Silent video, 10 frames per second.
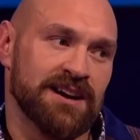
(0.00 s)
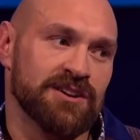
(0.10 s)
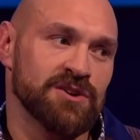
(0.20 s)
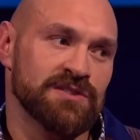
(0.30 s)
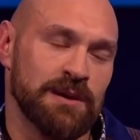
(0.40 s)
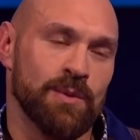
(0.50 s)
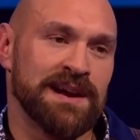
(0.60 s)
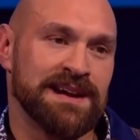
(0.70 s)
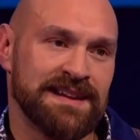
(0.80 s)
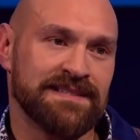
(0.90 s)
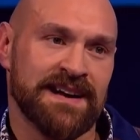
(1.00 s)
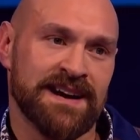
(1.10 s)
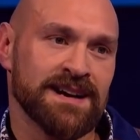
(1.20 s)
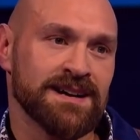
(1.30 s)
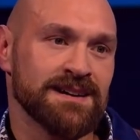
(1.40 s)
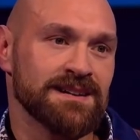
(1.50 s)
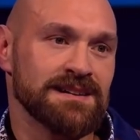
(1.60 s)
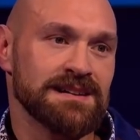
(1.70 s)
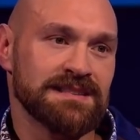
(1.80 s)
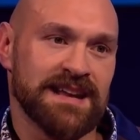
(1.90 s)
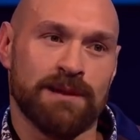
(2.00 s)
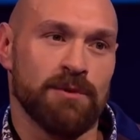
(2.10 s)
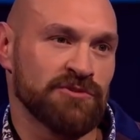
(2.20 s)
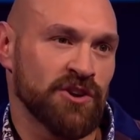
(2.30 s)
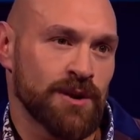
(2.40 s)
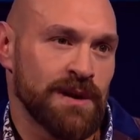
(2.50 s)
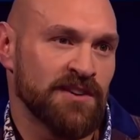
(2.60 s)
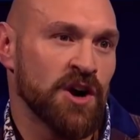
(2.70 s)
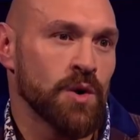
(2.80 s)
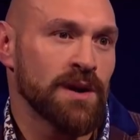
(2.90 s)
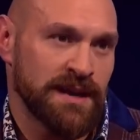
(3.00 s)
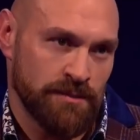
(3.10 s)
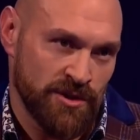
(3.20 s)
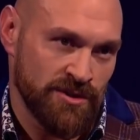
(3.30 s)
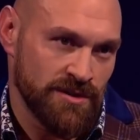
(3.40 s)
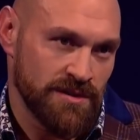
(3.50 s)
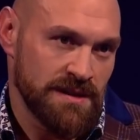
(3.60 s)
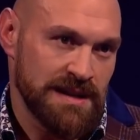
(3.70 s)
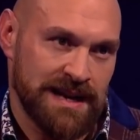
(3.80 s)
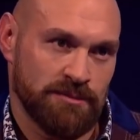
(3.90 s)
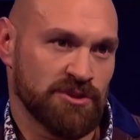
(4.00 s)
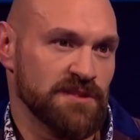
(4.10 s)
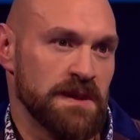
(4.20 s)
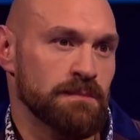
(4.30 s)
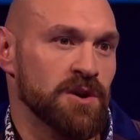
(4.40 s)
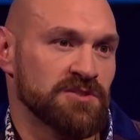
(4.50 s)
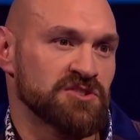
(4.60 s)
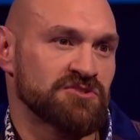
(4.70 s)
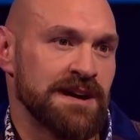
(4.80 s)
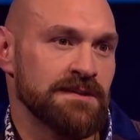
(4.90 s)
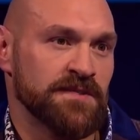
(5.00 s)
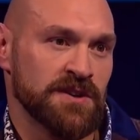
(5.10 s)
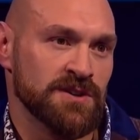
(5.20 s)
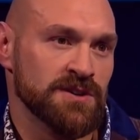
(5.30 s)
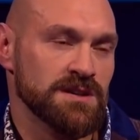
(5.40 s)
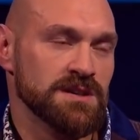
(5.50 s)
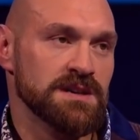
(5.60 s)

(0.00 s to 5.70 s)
And I knew that when I did that, then I wasn't going to have a goal anymore. Yeah. And there was nothing more to strive for.